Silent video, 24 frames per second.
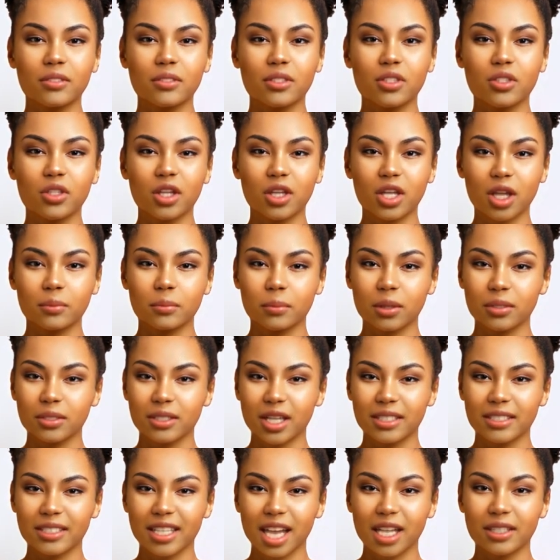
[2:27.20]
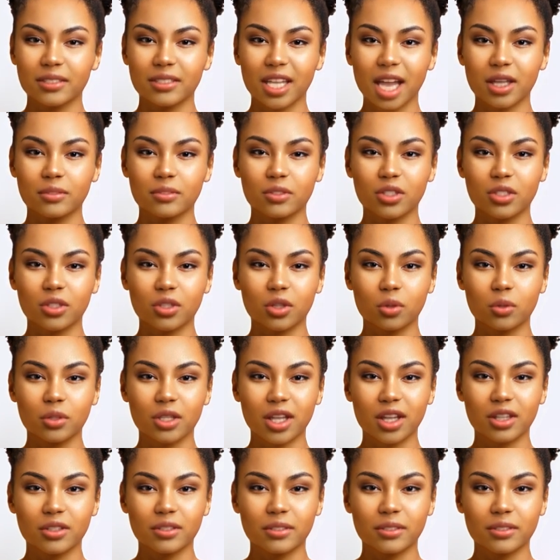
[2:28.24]
The tournament is held every 2
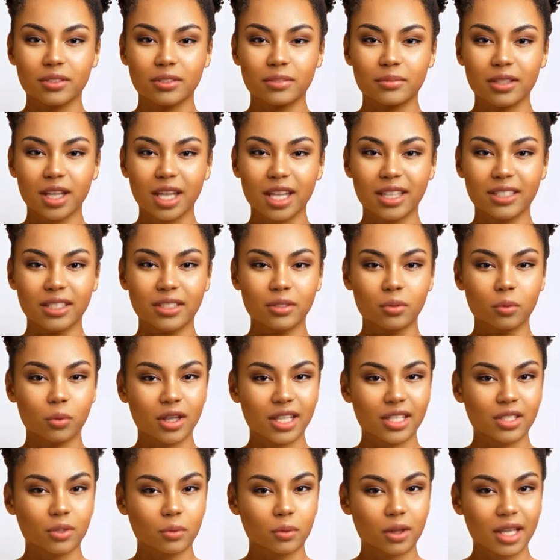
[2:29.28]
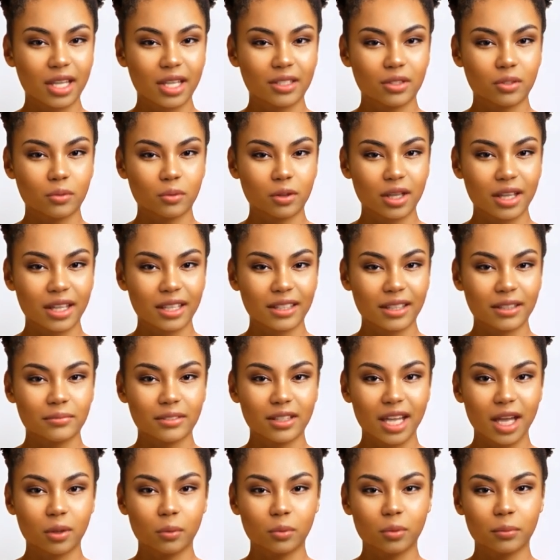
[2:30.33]
years, and in 2023,
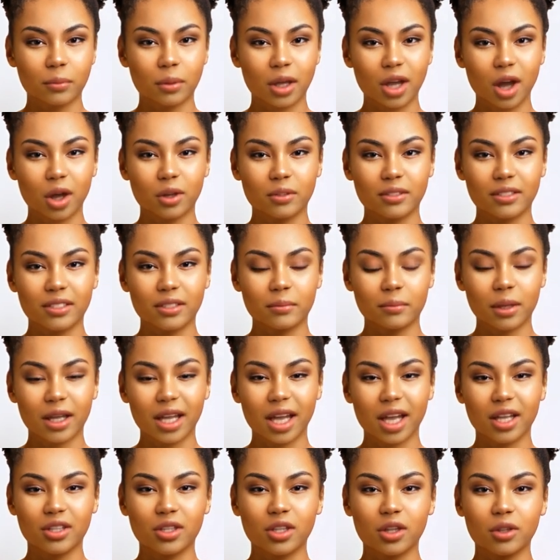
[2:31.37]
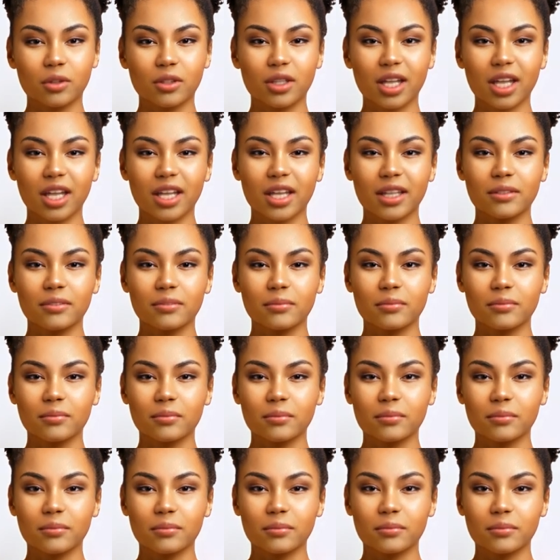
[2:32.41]
it will be hosted by Nigeria.
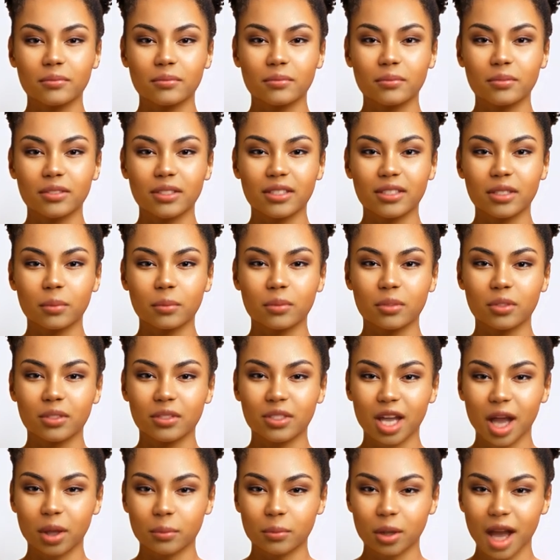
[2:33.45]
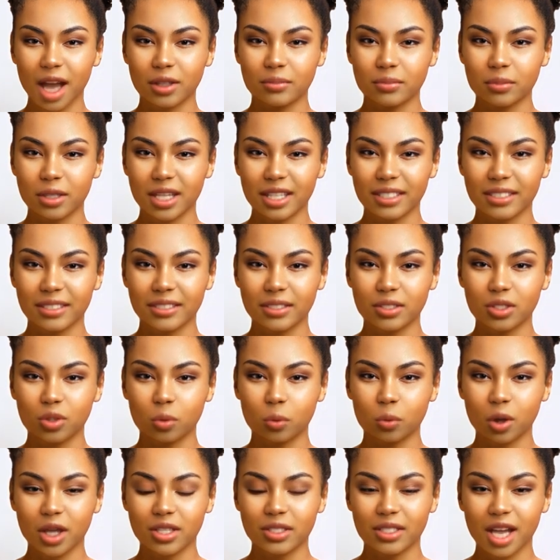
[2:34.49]
Some of the top athletes
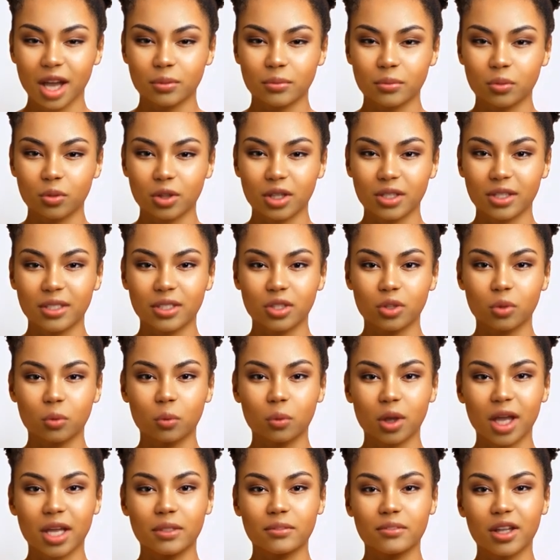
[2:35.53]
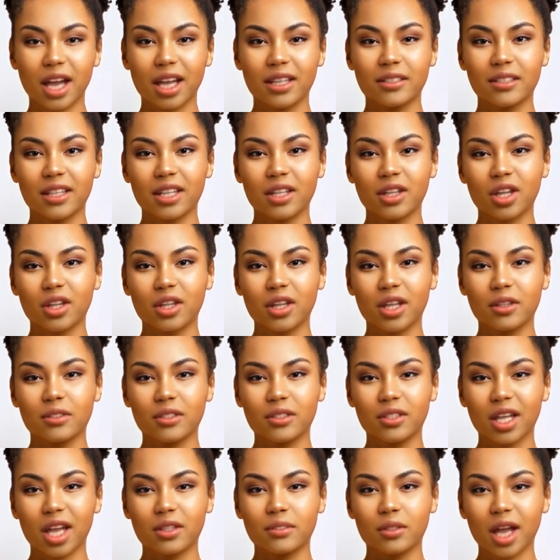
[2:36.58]
to watch out for include Wade van Niekerk of
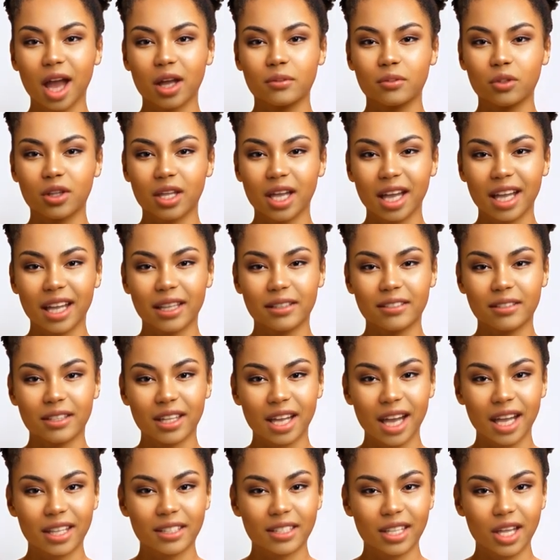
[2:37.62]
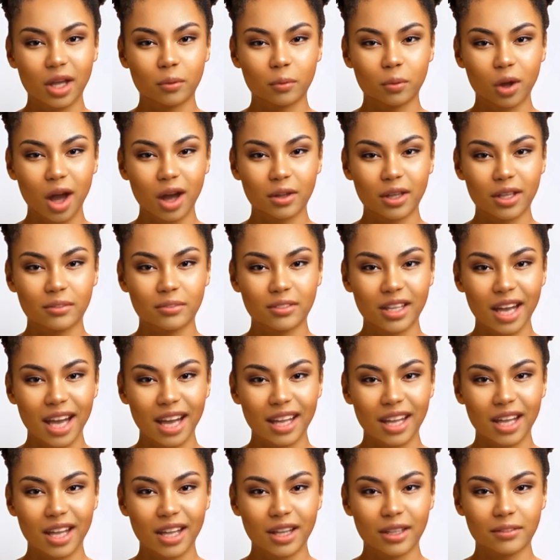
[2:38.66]
South Africa, Helen Obiri of
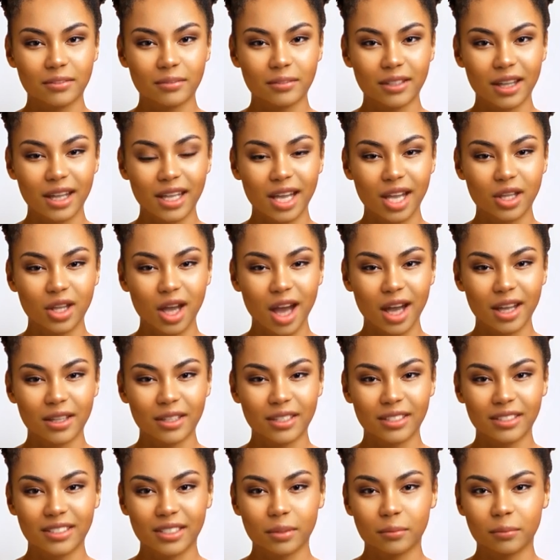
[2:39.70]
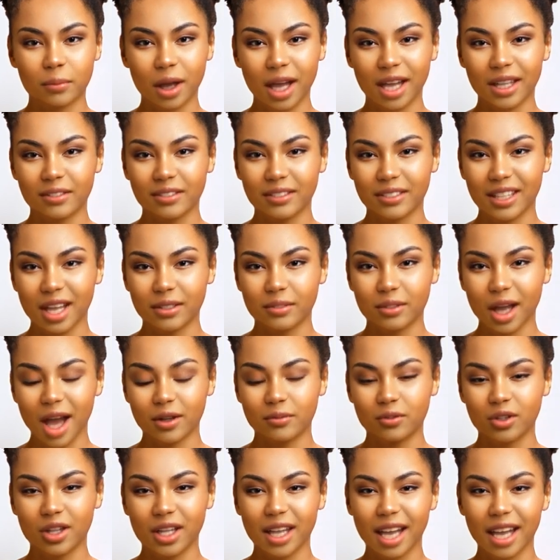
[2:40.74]
Kenya, and Akani Simbine of South
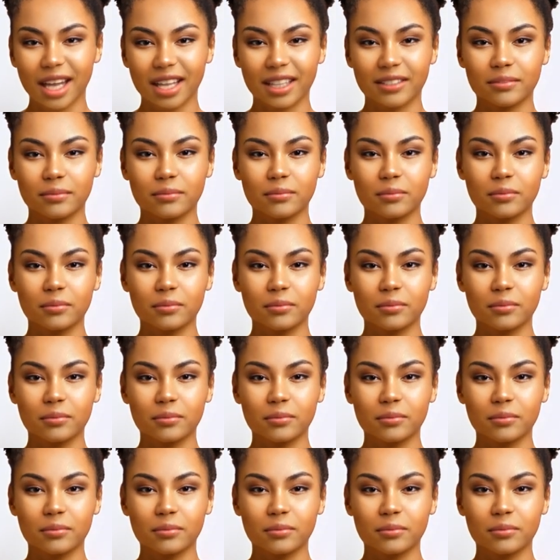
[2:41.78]
Africa.